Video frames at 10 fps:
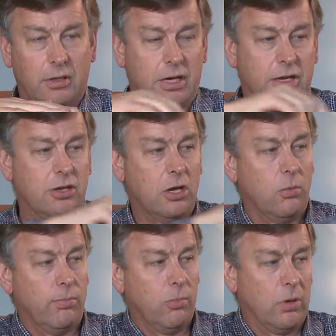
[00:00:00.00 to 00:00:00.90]
I had no
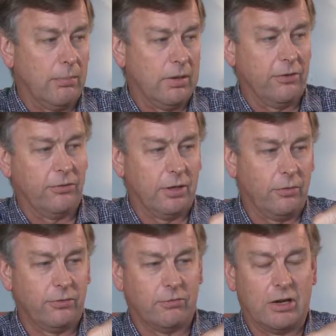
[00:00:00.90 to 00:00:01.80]
white blood
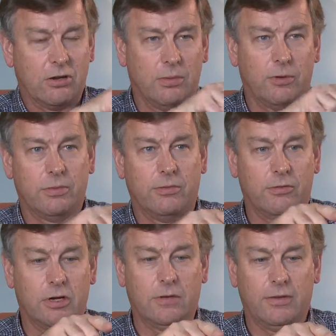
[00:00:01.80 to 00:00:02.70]
cells right on the bottom of
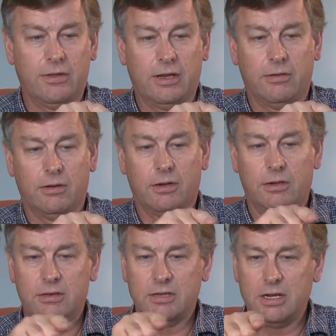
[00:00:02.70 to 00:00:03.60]
the graph, and then
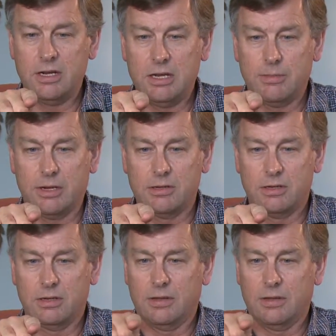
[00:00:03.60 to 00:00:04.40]
a tiny amount,